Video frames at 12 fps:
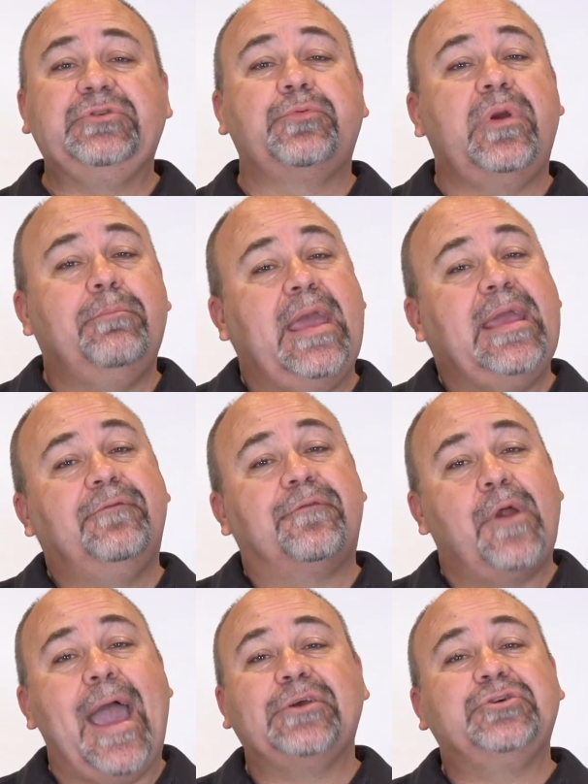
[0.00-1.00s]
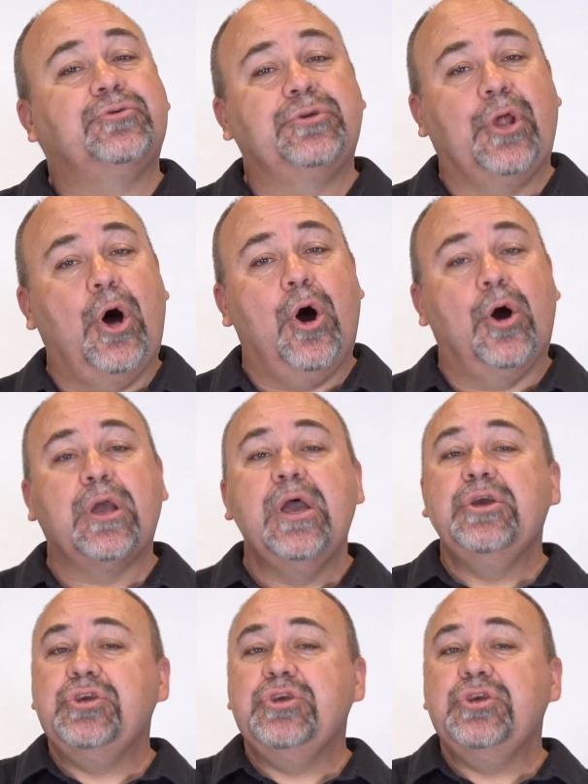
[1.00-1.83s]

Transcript: to remain fractured long.